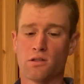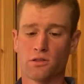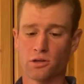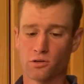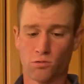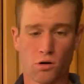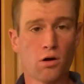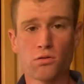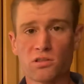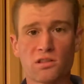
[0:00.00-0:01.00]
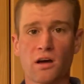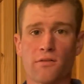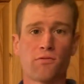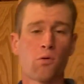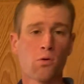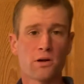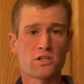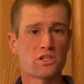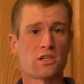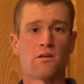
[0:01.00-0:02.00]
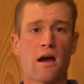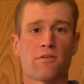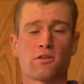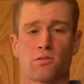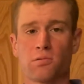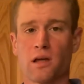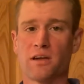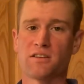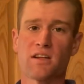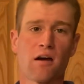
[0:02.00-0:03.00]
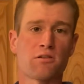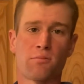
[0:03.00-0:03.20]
the growth of forage that you have on your place, how your